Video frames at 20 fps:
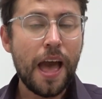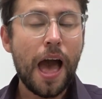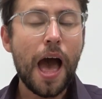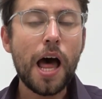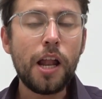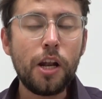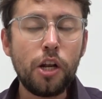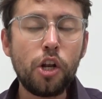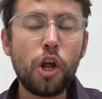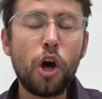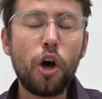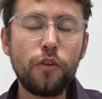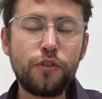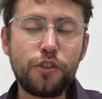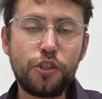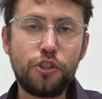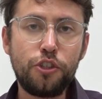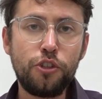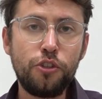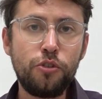a lot of
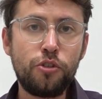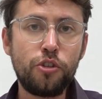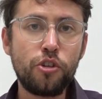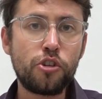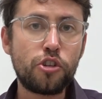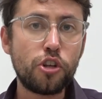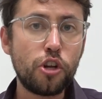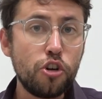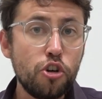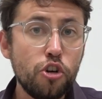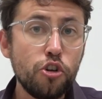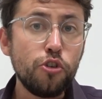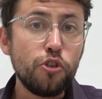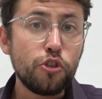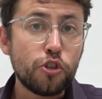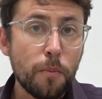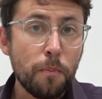students lose